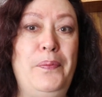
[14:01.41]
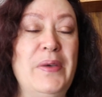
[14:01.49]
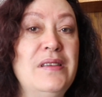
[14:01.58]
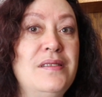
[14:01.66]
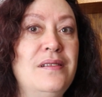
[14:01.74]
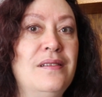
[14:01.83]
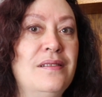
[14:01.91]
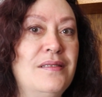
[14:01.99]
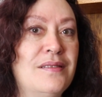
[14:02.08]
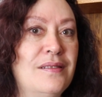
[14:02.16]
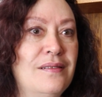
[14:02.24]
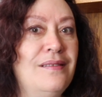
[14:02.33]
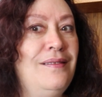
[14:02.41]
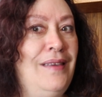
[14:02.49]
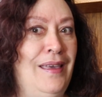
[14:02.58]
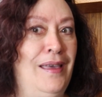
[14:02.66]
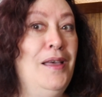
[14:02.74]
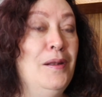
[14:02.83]
business
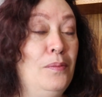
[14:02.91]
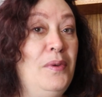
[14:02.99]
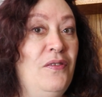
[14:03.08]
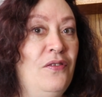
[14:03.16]
can be